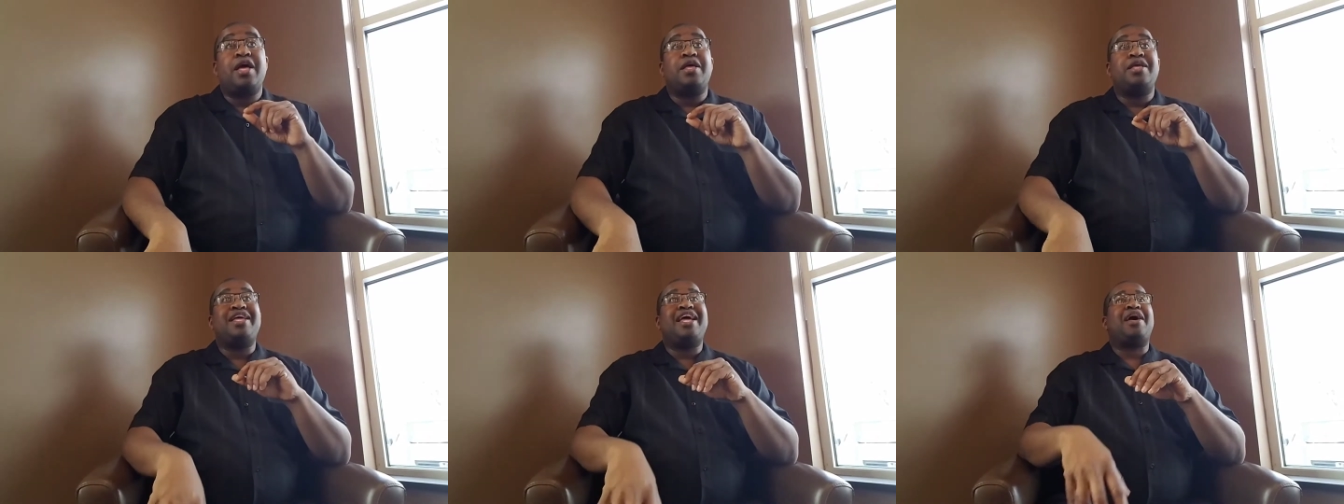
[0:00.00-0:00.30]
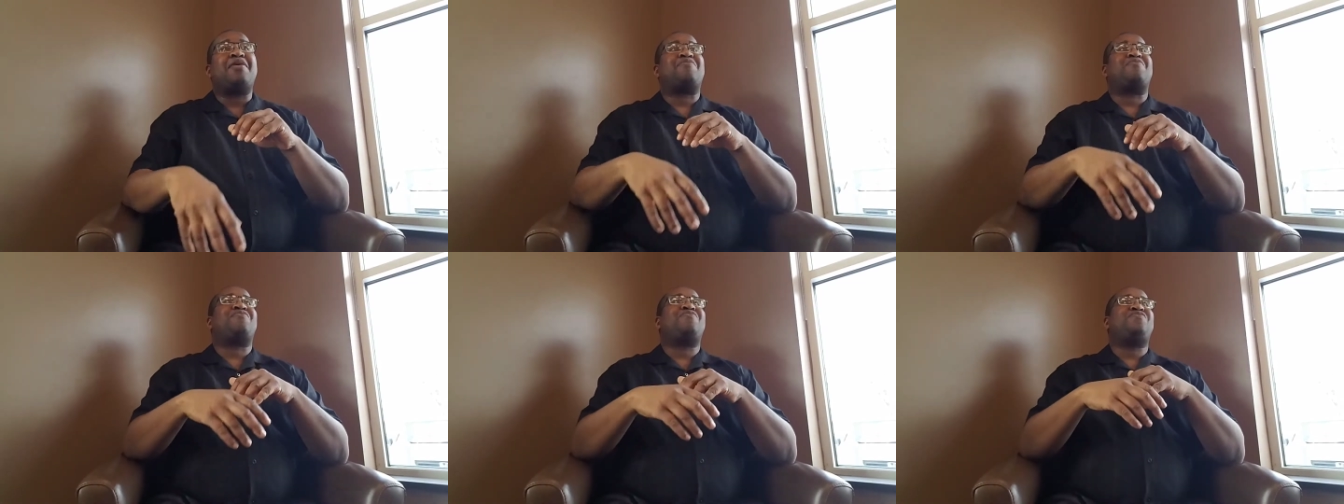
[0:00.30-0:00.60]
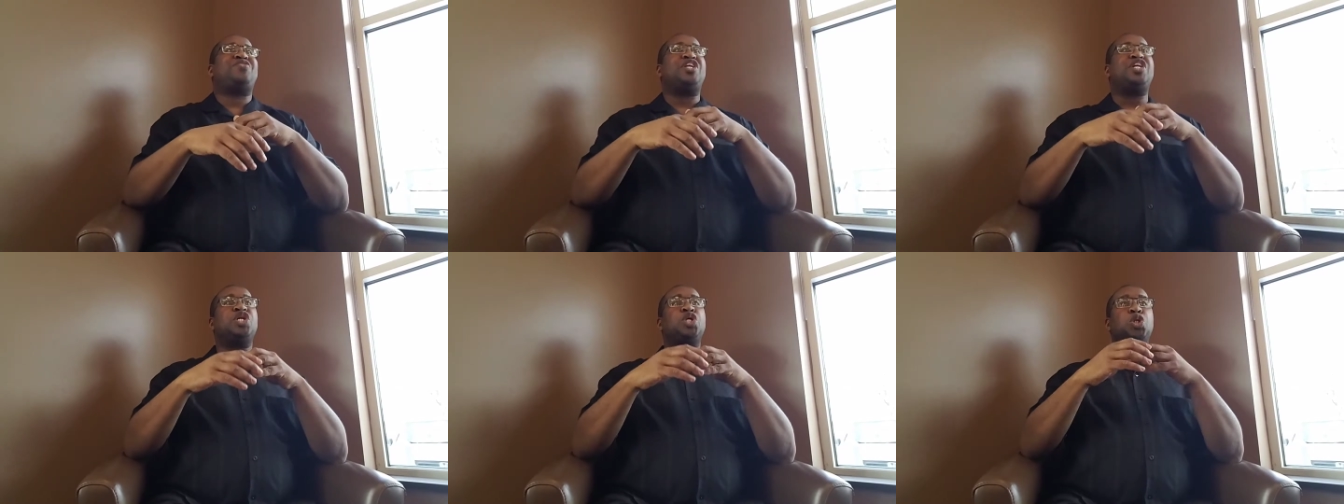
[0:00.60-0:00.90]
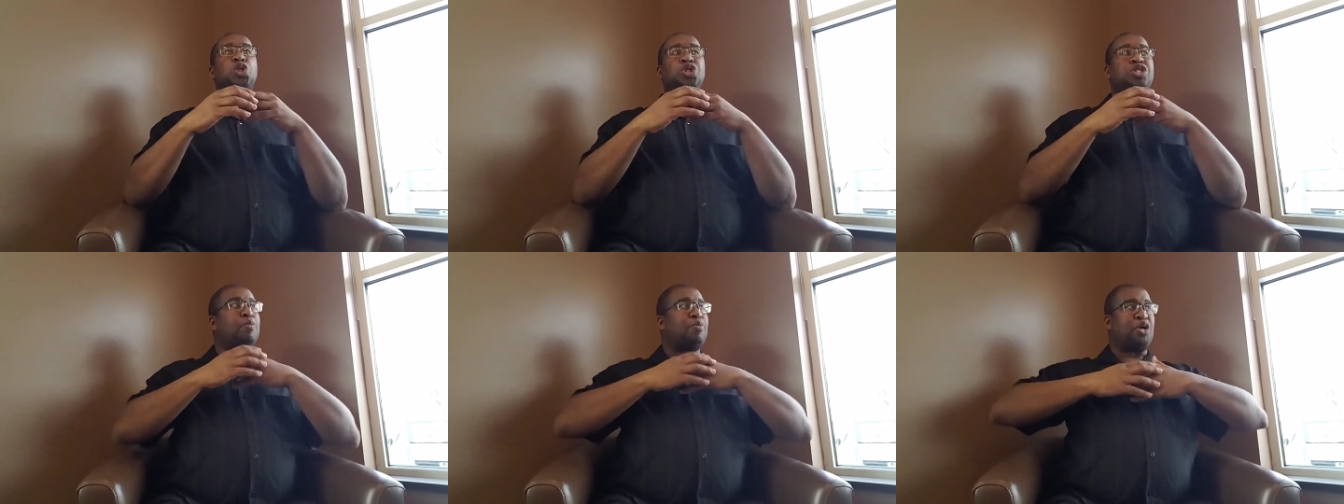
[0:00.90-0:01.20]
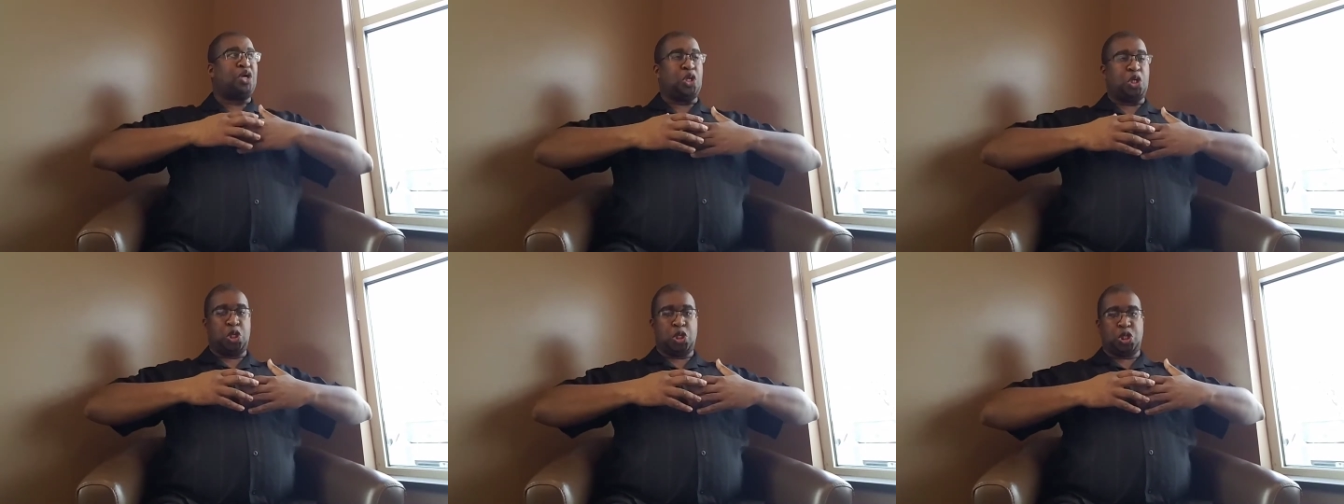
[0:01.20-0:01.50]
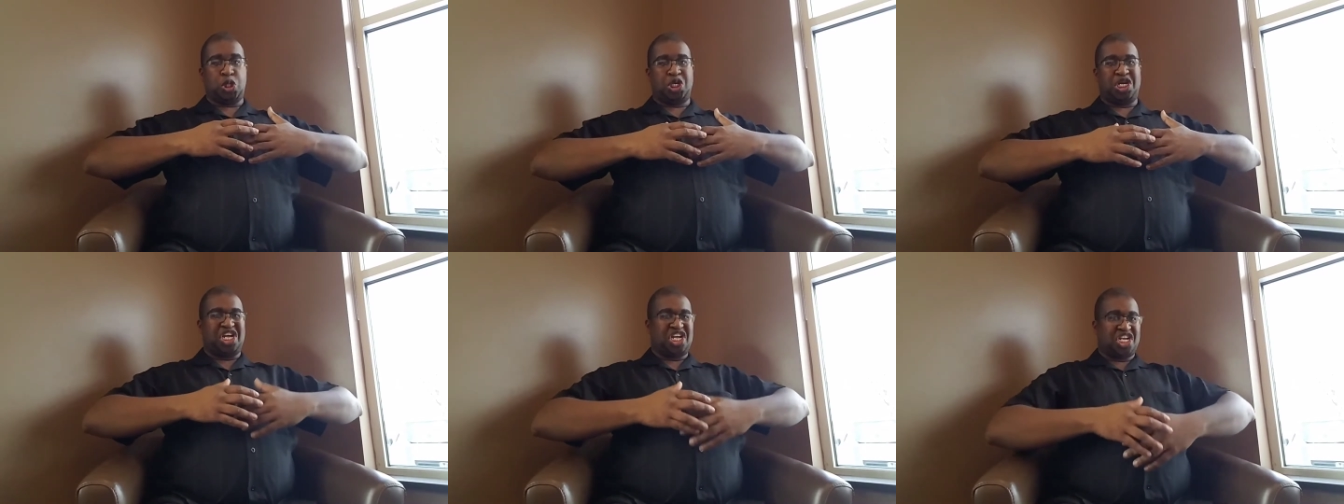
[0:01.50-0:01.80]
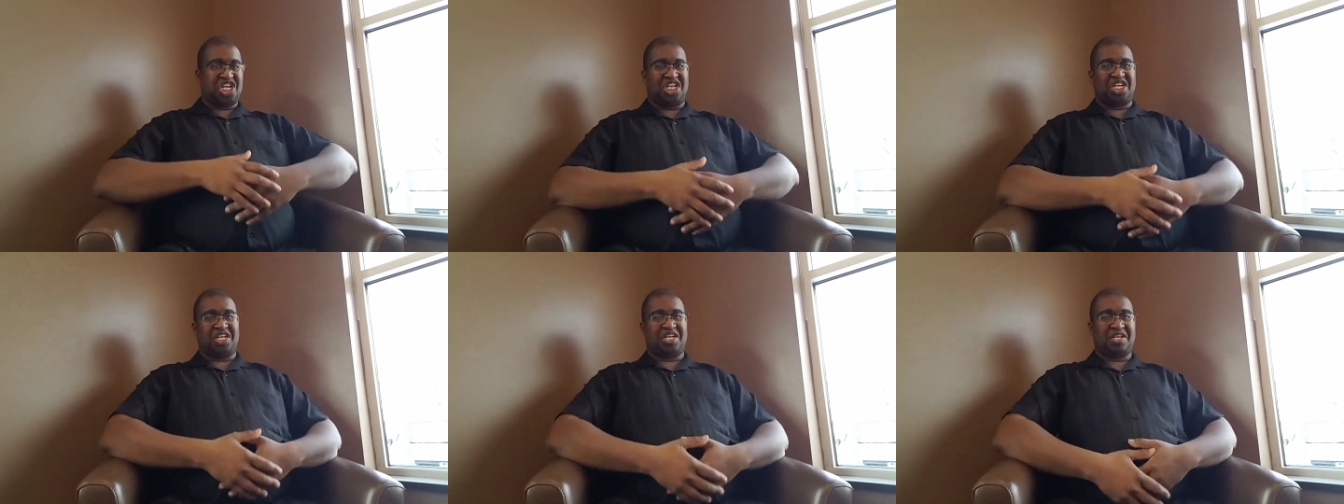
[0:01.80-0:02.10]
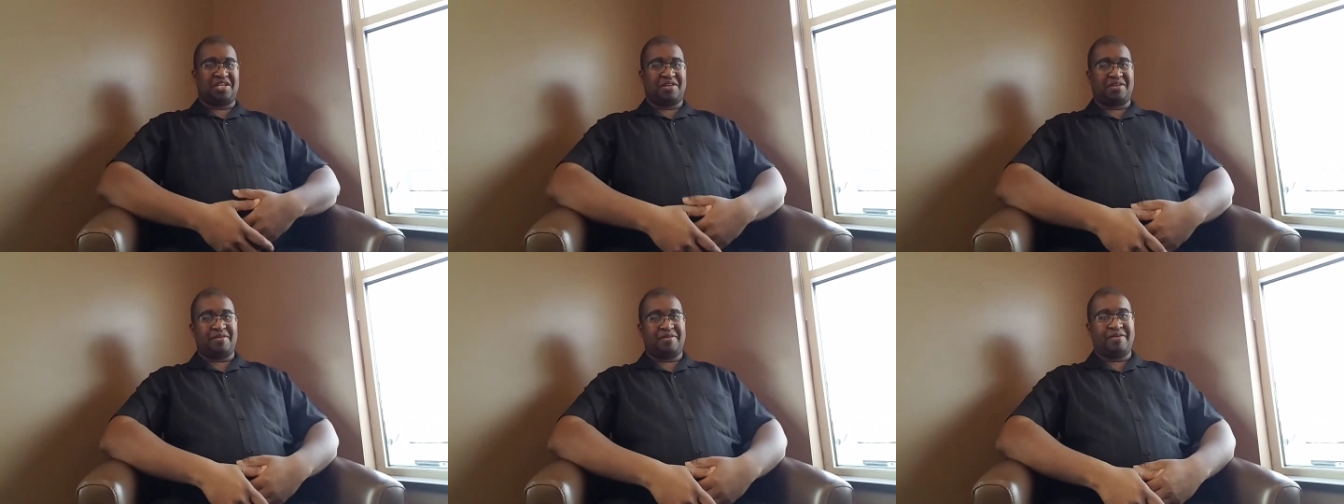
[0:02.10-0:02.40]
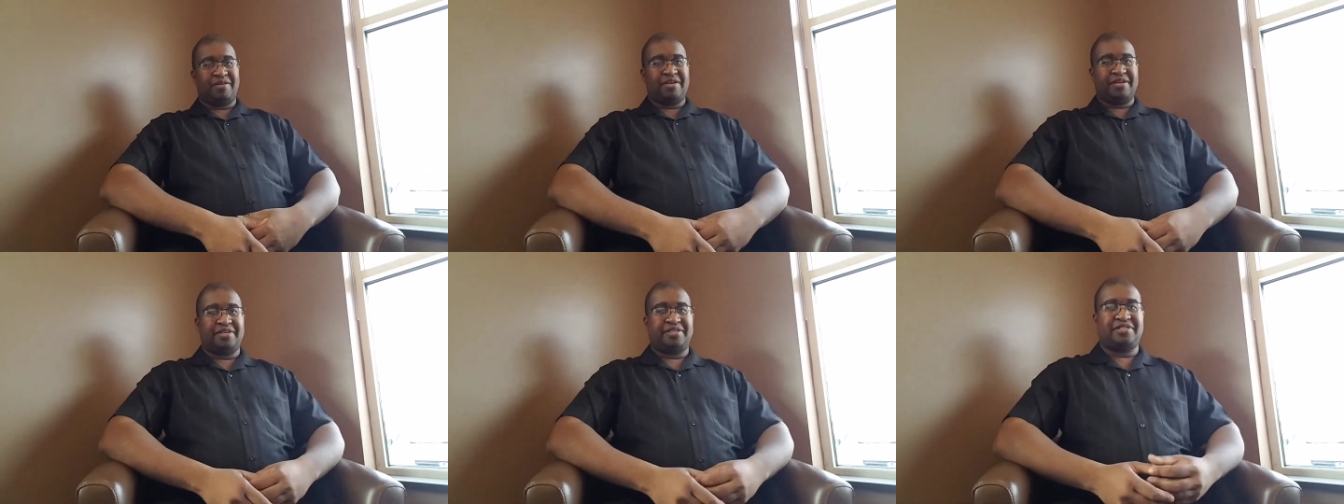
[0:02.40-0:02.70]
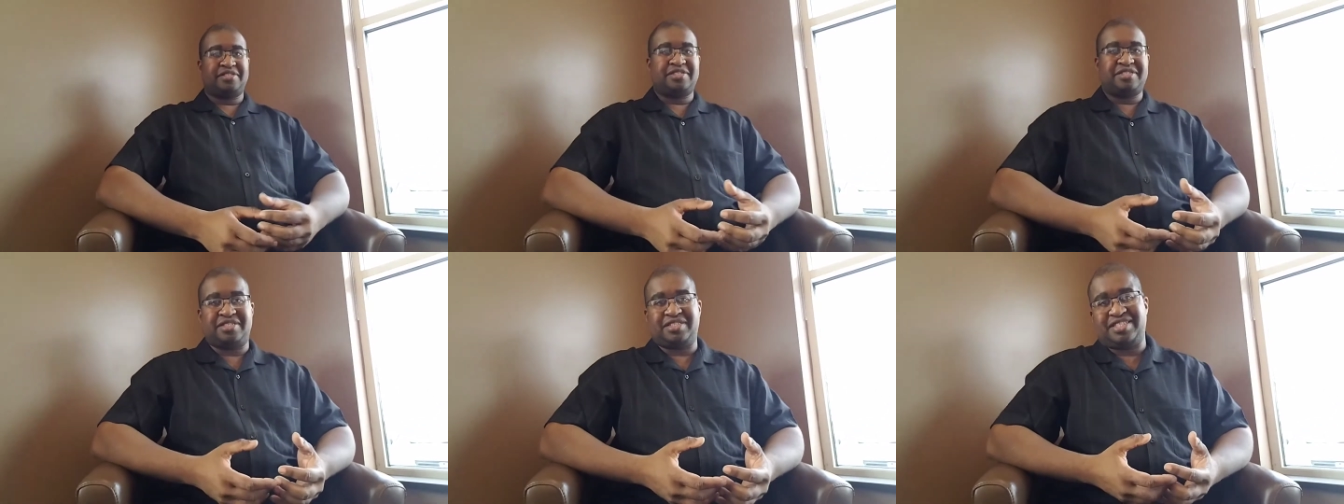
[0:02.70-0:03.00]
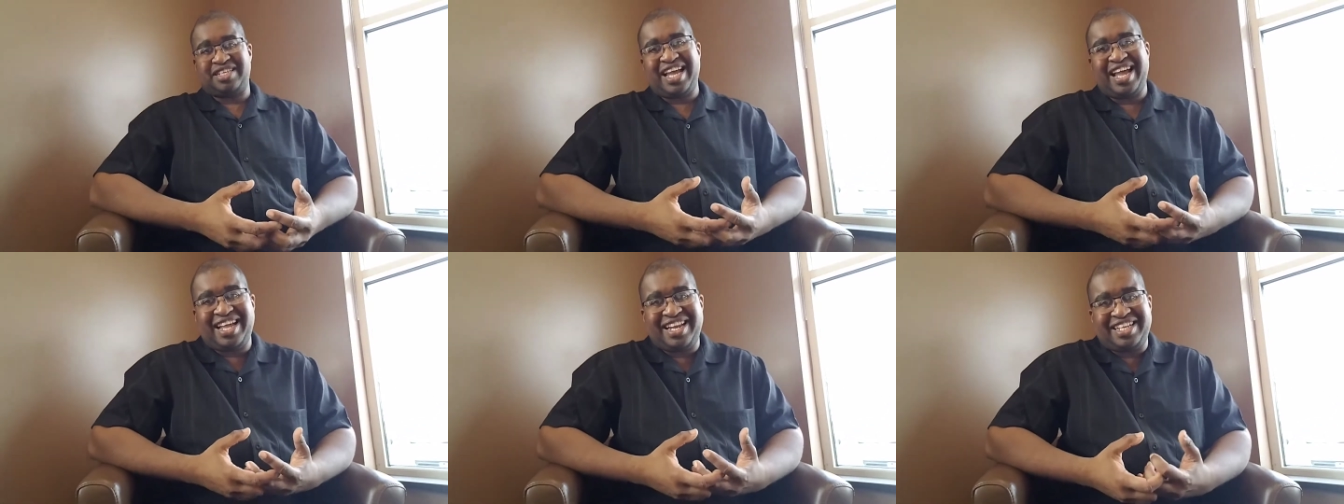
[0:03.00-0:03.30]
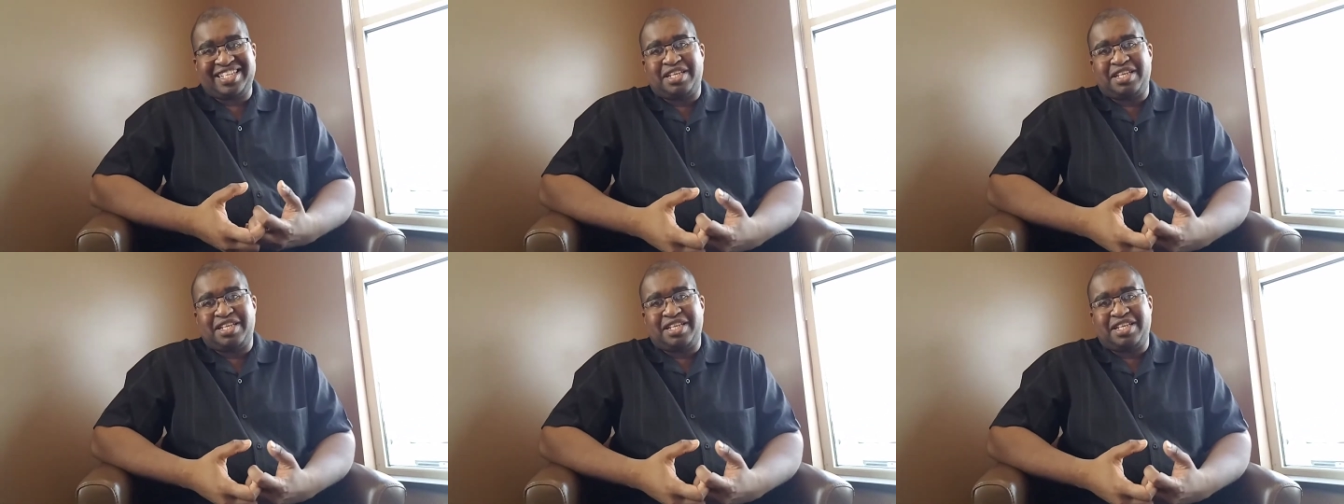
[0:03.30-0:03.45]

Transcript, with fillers: yeah, feel the burn. Sa